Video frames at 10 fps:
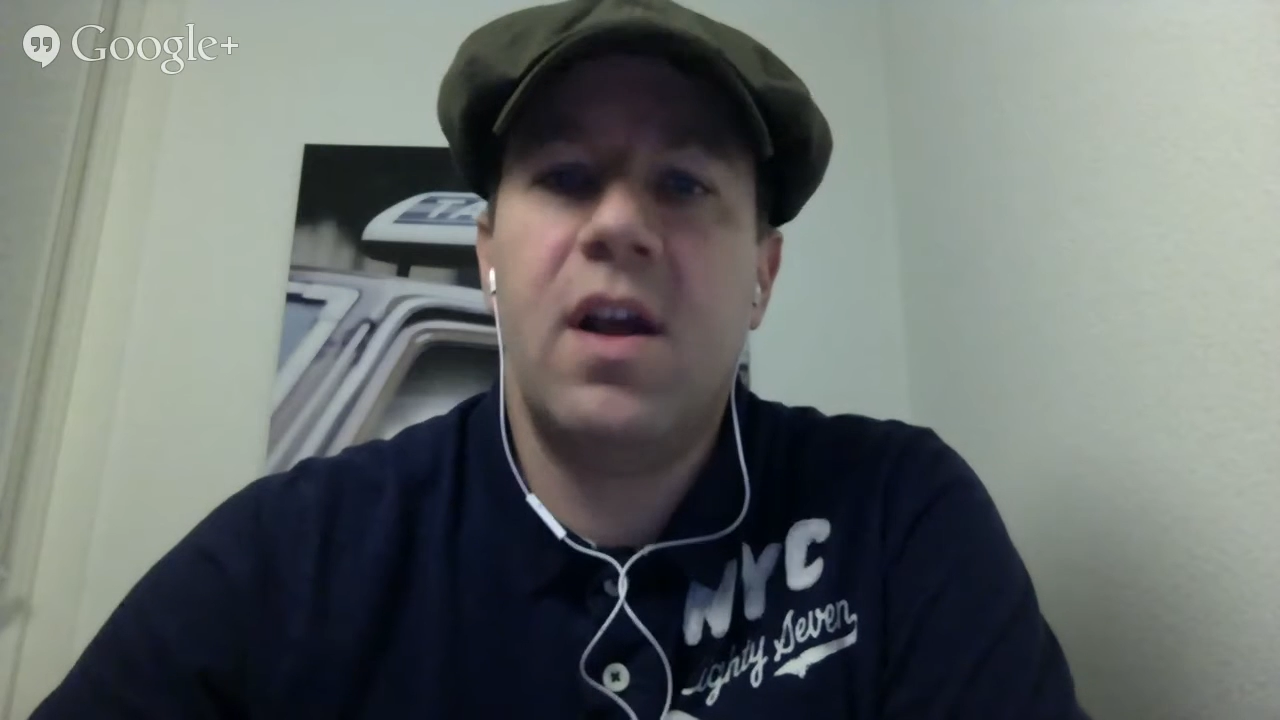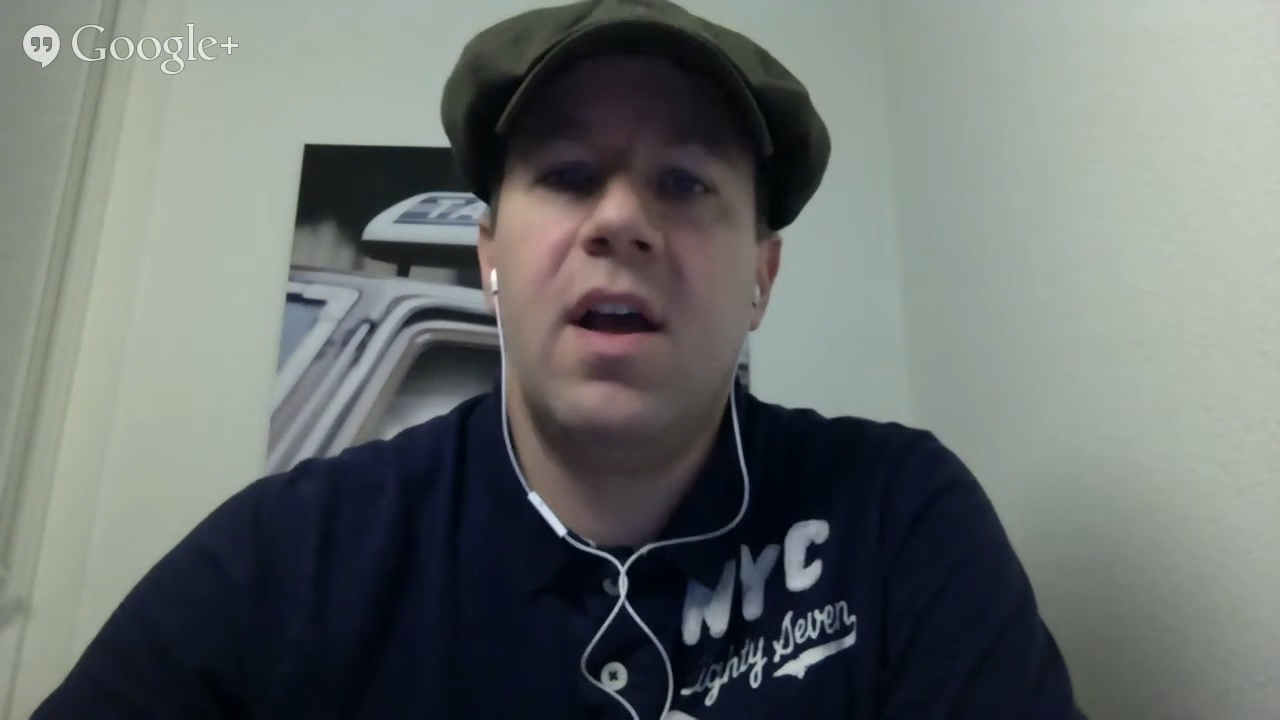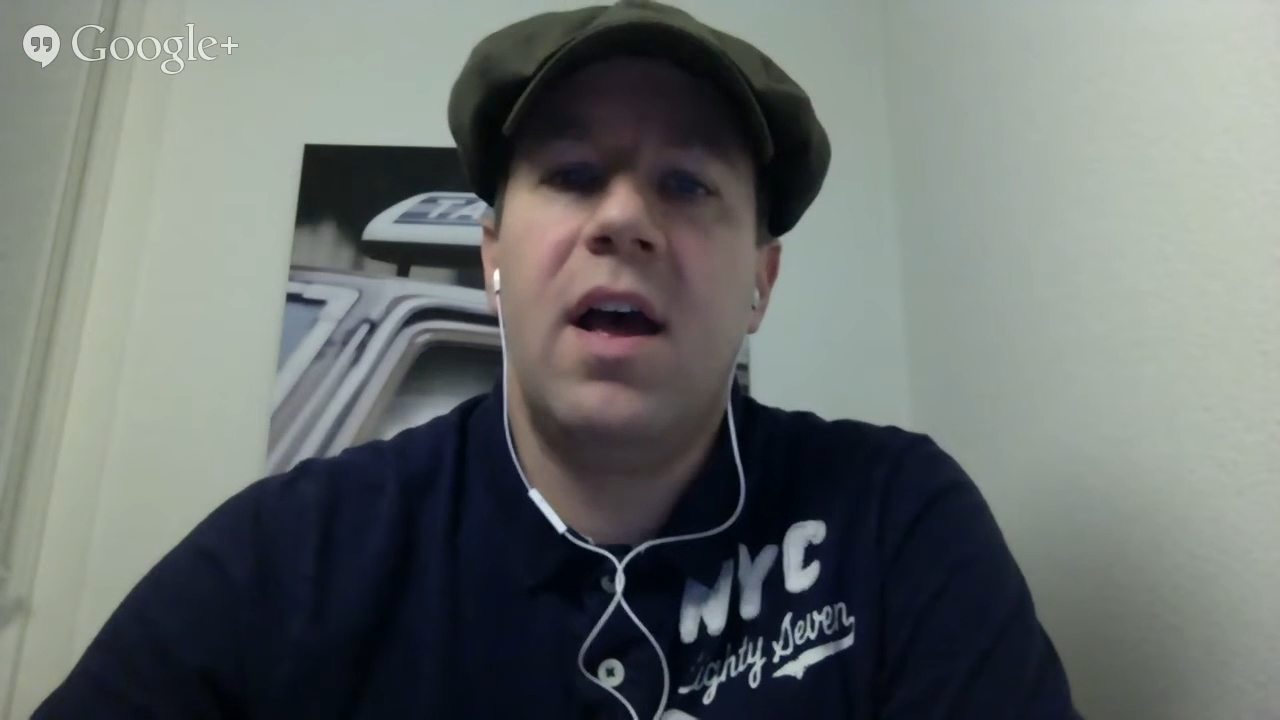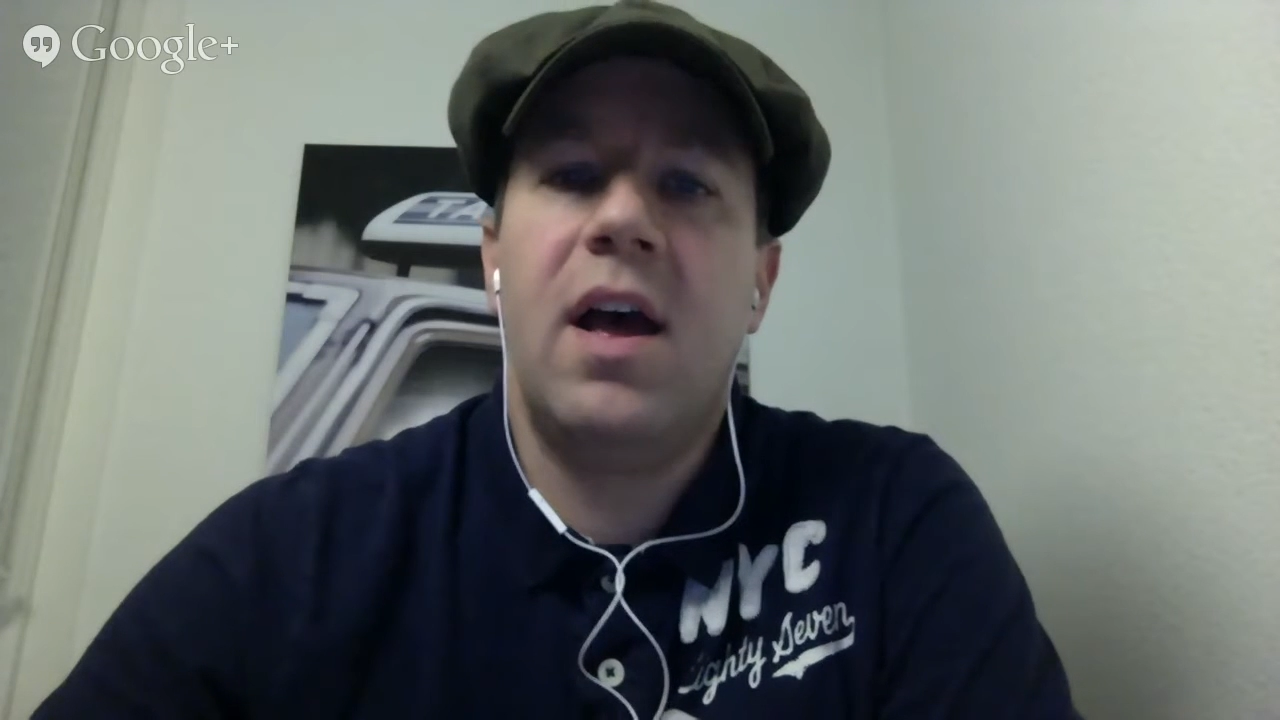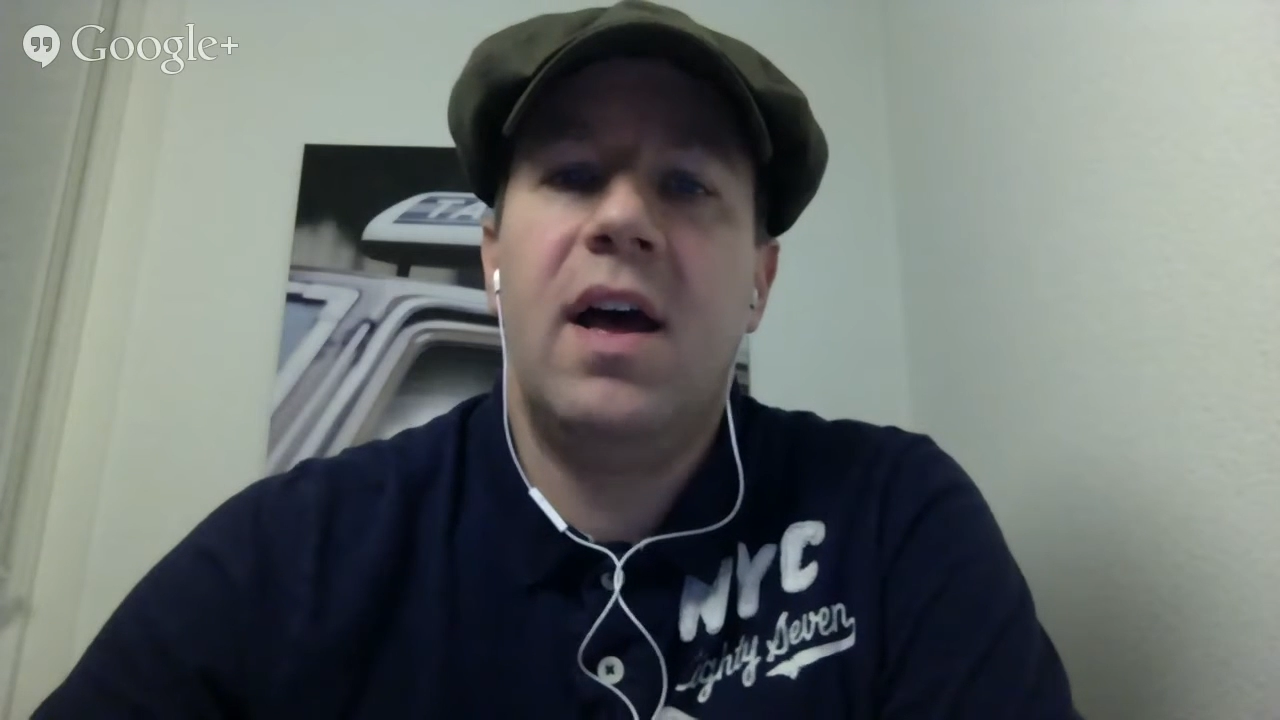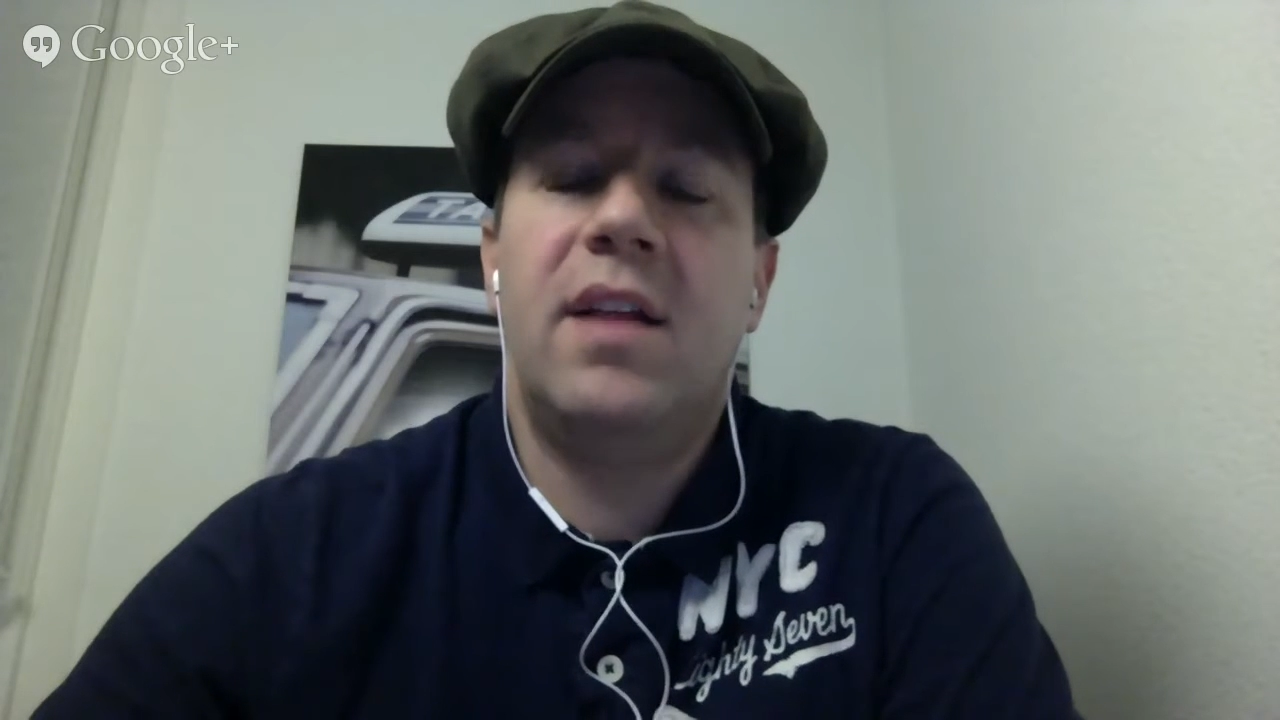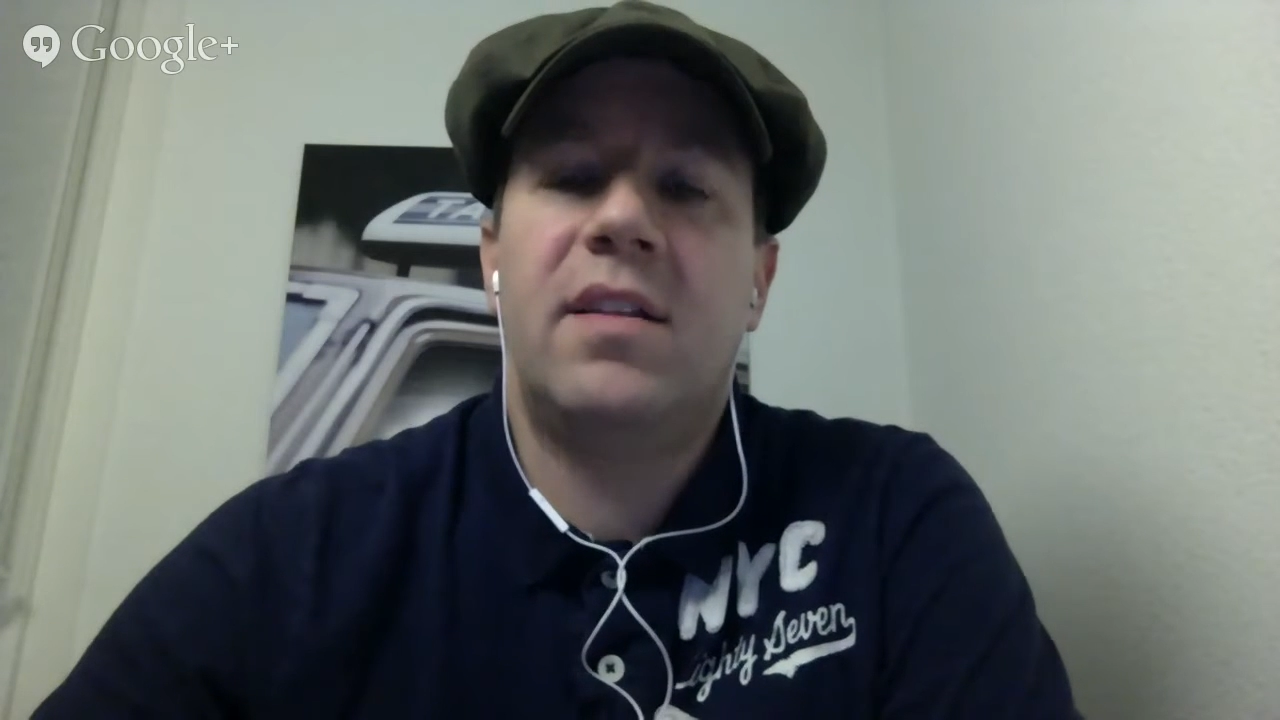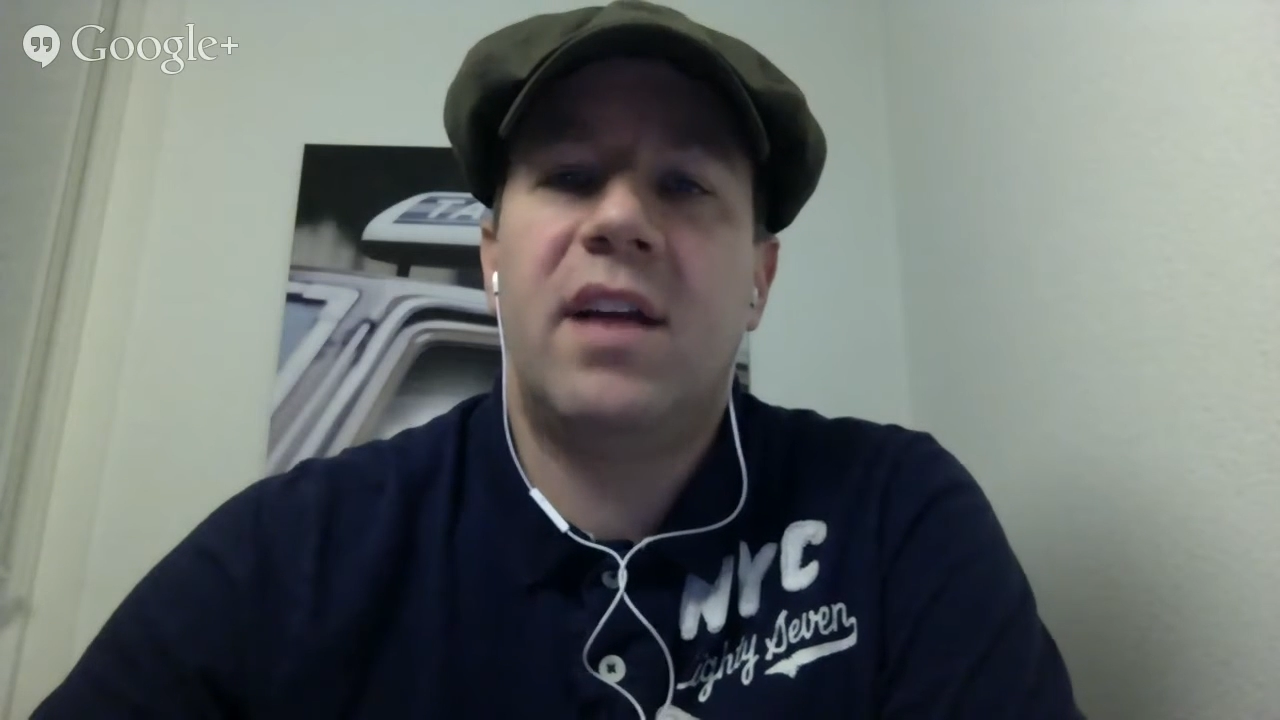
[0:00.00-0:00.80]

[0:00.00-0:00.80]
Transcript: and I would